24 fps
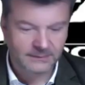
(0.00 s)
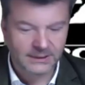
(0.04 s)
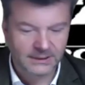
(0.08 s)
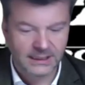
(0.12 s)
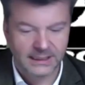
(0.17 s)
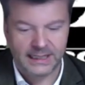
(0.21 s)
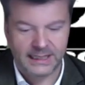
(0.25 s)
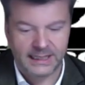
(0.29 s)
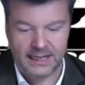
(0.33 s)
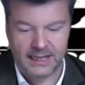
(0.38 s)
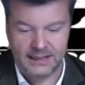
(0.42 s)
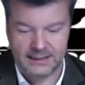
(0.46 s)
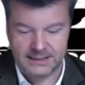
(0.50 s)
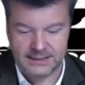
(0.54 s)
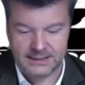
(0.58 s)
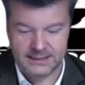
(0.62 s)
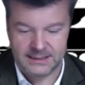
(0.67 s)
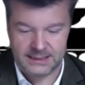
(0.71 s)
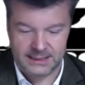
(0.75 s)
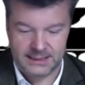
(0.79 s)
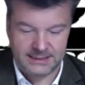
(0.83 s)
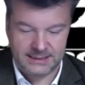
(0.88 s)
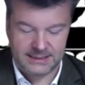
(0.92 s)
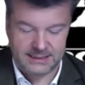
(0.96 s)
Yeah, this is
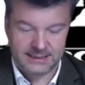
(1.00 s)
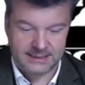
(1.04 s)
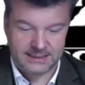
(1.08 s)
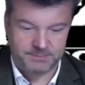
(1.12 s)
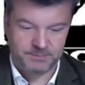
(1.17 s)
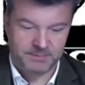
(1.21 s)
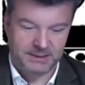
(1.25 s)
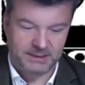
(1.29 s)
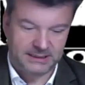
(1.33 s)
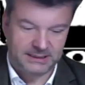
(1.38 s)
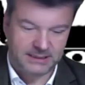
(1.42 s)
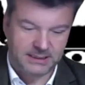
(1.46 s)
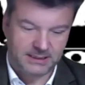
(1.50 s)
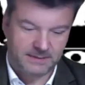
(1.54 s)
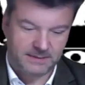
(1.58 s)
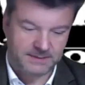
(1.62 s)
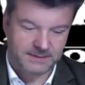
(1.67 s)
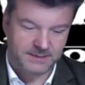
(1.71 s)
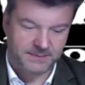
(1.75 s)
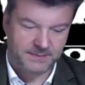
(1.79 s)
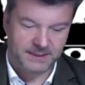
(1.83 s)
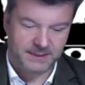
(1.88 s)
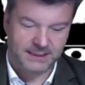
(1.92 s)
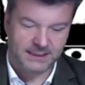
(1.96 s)
nice. This builds up to
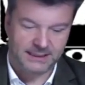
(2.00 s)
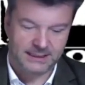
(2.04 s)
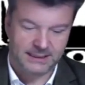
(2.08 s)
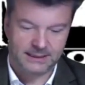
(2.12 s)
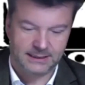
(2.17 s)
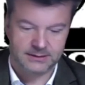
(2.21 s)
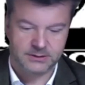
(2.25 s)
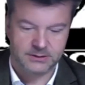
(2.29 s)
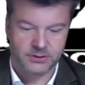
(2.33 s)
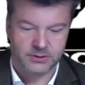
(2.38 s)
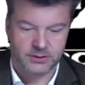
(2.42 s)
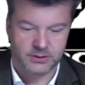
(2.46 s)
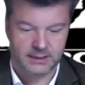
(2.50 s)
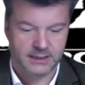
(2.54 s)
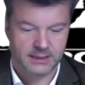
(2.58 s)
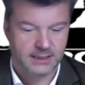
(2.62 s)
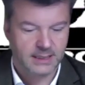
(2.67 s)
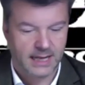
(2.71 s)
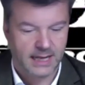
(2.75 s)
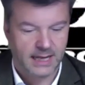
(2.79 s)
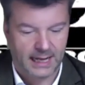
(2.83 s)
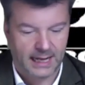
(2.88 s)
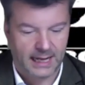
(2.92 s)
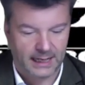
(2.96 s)
be the little sort of
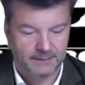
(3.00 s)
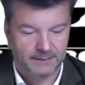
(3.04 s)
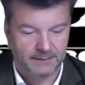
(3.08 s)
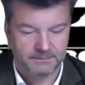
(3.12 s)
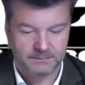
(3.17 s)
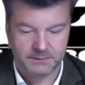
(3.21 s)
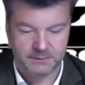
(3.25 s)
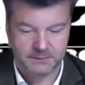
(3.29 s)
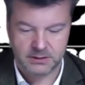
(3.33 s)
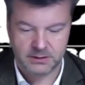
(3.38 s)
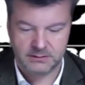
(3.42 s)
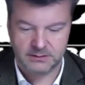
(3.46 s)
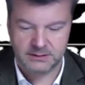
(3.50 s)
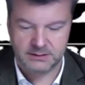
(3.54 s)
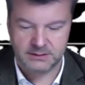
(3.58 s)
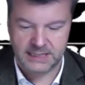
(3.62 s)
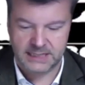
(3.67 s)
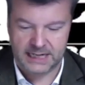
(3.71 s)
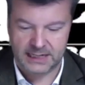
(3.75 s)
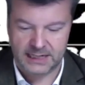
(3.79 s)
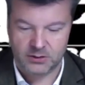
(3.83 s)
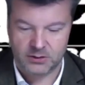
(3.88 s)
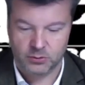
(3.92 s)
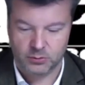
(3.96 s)

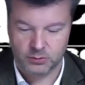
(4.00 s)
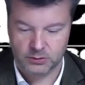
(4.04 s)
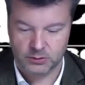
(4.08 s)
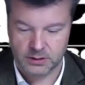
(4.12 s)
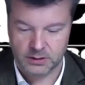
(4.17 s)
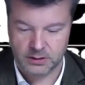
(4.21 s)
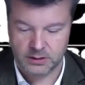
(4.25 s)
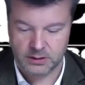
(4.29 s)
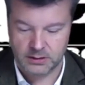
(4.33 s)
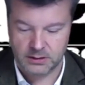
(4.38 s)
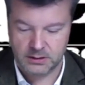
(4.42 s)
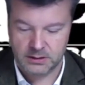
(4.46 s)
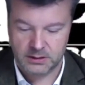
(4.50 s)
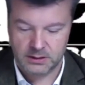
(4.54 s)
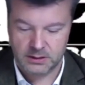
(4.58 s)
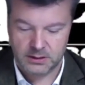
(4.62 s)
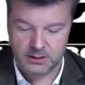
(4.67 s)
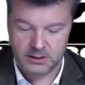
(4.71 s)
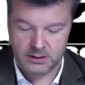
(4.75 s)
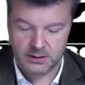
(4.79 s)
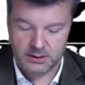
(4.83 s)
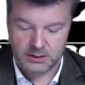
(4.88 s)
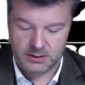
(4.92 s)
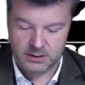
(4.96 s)
deck holder.
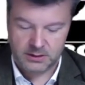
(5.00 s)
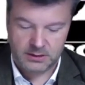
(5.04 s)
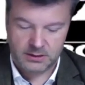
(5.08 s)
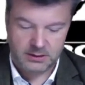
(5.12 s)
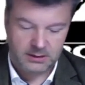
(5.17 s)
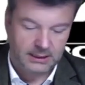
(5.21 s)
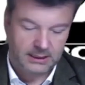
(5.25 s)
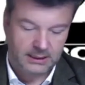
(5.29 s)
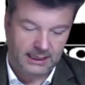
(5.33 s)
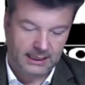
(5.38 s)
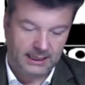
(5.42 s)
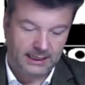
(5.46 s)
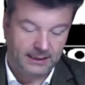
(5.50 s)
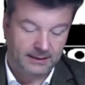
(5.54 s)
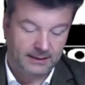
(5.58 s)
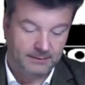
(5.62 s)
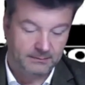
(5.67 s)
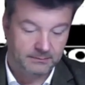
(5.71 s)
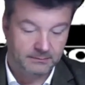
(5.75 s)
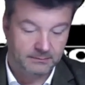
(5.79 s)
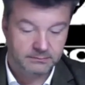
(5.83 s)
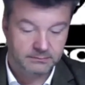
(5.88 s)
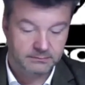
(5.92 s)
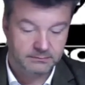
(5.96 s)

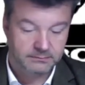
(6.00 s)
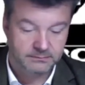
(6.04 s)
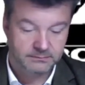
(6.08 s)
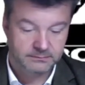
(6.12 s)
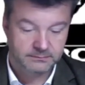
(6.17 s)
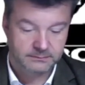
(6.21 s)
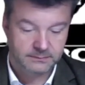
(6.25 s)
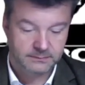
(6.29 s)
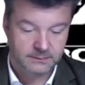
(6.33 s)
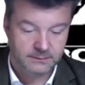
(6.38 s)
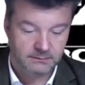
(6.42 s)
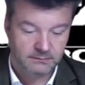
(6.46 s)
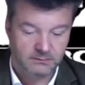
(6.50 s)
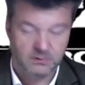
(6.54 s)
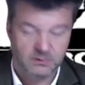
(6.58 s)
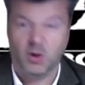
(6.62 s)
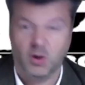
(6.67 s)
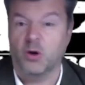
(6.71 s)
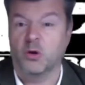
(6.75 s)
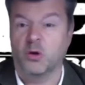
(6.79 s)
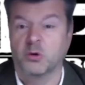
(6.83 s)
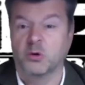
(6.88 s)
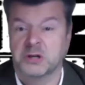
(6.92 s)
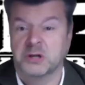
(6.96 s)

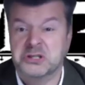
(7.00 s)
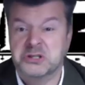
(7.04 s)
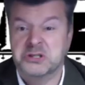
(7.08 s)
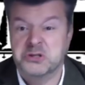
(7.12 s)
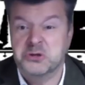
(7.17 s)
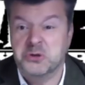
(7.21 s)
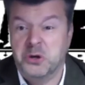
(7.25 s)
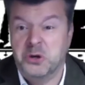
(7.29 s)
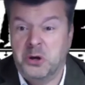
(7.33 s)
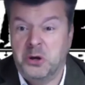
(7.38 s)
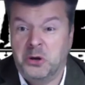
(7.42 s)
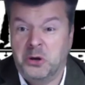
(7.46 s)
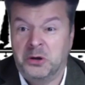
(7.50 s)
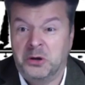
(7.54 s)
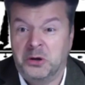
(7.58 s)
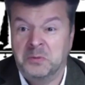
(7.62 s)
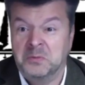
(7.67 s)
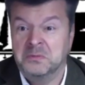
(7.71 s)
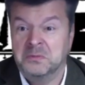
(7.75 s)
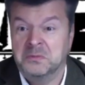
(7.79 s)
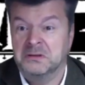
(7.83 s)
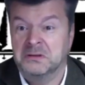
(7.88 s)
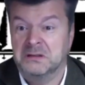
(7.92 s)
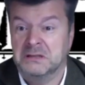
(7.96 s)
Not going to do it on him
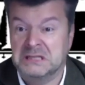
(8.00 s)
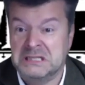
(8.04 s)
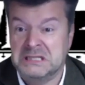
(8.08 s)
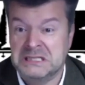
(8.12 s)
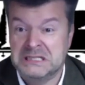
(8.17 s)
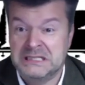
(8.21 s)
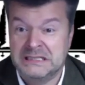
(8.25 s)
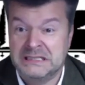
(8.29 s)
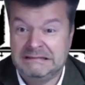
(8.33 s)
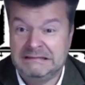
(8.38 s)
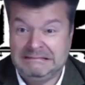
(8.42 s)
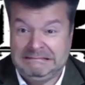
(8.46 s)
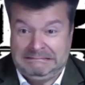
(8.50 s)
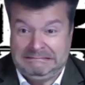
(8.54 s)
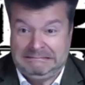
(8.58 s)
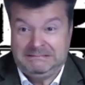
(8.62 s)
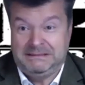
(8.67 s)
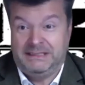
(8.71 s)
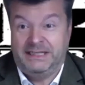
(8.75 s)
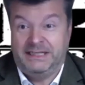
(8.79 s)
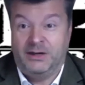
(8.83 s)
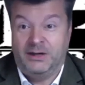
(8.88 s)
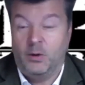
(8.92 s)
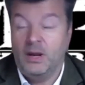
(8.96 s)
because,
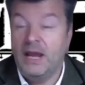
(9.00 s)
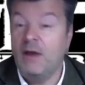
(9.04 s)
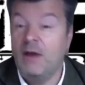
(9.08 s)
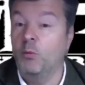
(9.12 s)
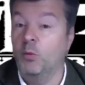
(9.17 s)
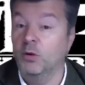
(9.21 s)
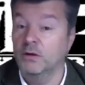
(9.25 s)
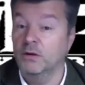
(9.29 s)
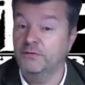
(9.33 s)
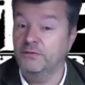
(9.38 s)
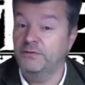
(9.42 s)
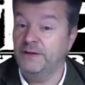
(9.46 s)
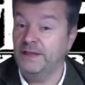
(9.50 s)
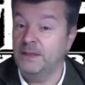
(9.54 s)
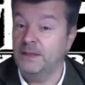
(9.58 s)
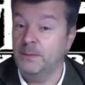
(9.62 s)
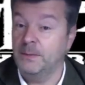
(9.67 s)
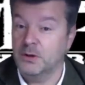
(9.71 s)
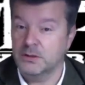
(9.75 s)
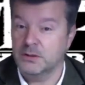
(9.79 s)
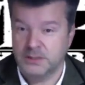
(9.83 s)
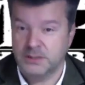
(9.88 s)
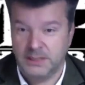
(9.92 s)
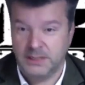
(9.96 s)
you know, it will fit in the
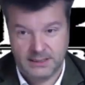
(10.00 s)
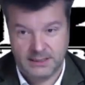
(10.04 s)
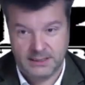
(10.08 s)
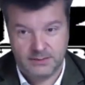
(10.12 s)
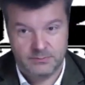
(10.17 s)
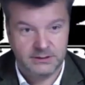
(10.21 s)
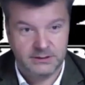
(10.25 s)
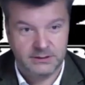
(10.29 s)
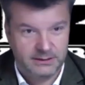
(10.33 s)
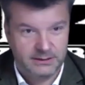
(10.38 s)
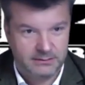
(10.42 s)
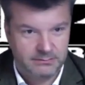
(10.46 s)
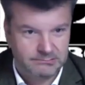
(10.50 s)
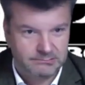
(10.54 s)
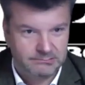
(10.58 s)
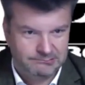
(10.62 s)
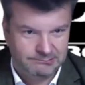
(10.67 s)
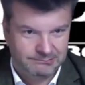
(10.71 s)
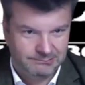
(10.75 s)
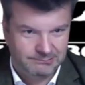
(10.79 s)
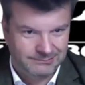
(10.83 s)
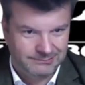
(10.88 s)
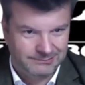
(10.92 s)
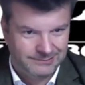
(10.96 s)
bottom there. But
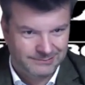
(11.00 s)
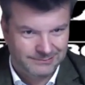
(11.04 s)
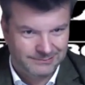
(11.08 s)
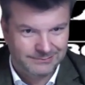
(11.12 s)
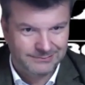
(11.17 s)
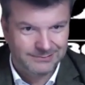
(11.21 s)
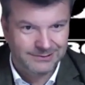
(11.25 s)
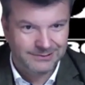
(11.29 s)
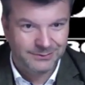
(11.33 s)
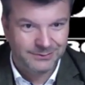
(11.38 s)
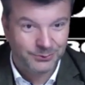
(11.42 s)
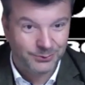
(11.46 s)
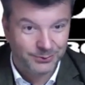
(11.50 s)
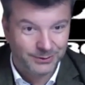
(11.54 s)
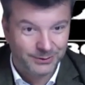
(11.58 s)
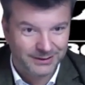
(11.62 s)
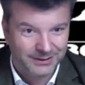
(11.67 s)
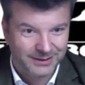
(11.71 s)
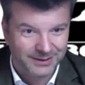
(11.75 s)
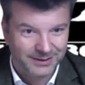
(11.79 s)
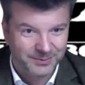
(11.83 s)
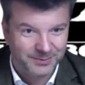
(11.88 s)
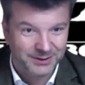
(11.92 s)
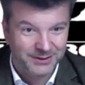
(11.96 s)
you know what we're
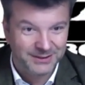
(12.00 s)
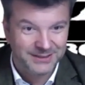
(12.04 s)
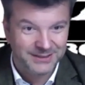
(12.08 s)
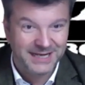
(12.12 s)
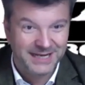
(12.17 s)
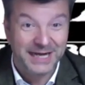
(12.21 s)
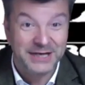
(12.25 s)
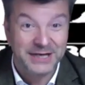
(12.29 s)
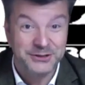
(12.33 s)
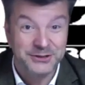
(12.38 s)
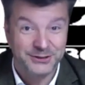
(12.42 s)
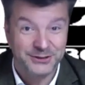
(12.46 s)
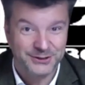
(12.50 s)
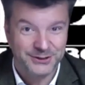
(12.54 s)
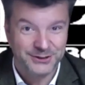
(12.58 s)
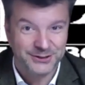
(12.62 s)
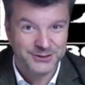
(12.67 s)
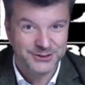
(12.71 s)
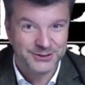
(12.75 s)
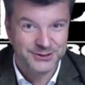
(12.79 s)
like, but inserts